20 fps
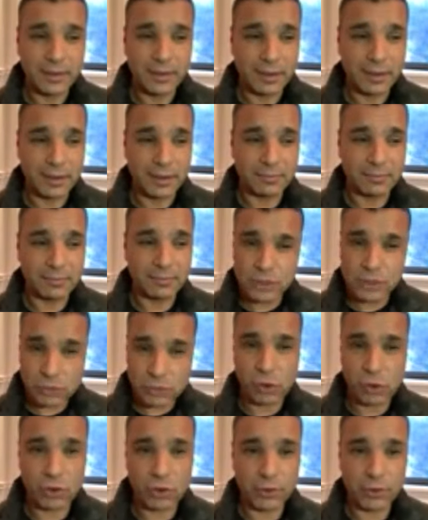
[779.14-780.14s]
uh, be
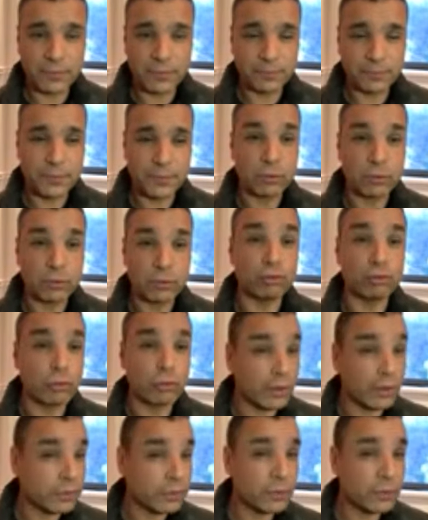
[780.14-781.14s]
strong,
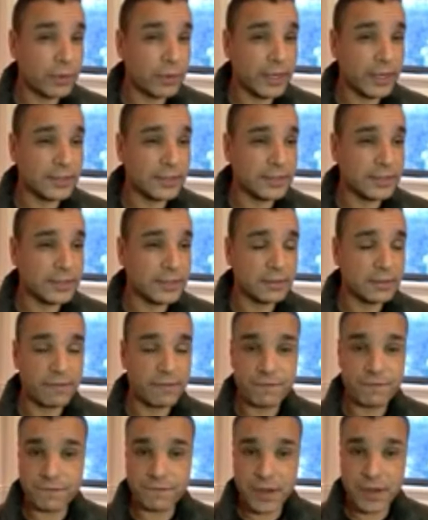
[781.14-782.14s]
run the race,
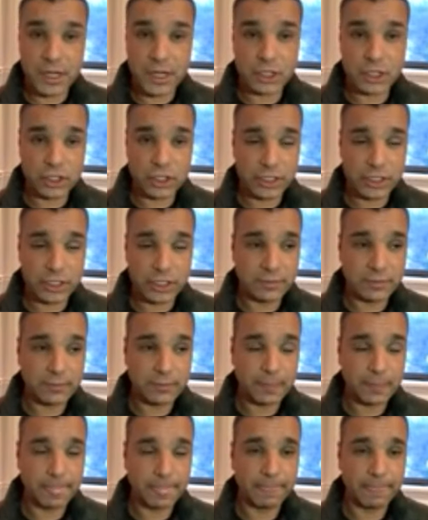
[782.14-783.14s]
finish it.
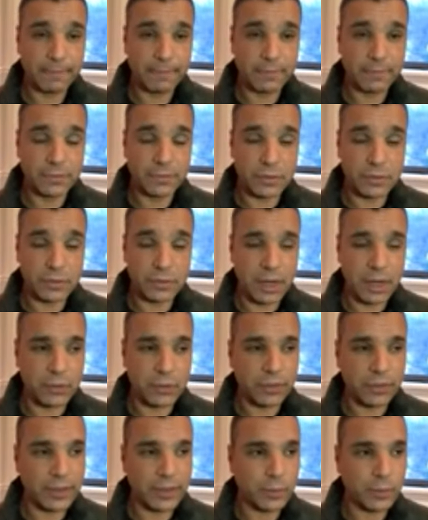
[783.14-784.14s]
because I
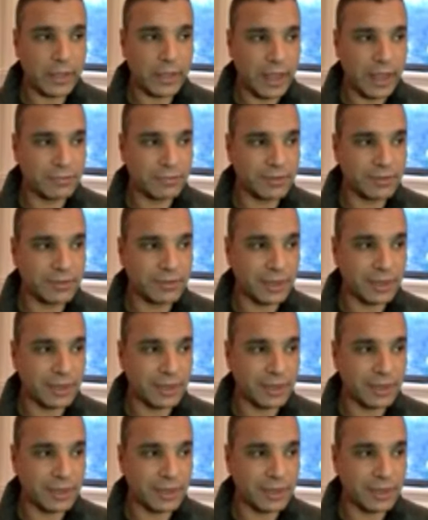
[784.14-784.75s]
don't think we have the